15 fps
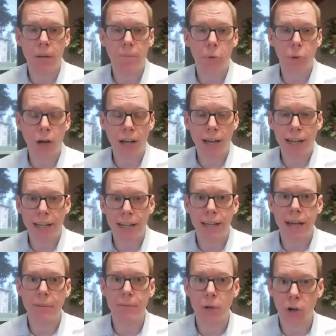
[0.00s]
Brian
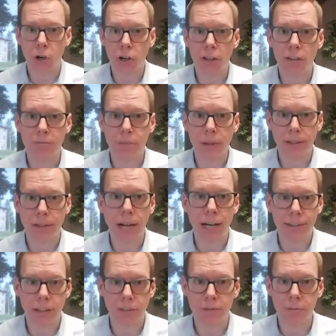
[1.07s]
and MDARD have been
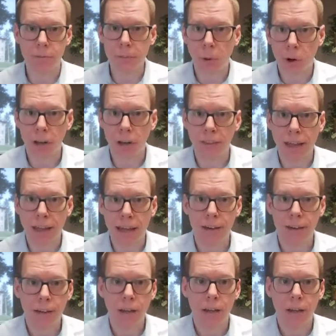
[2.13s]
kind enough to be part of that,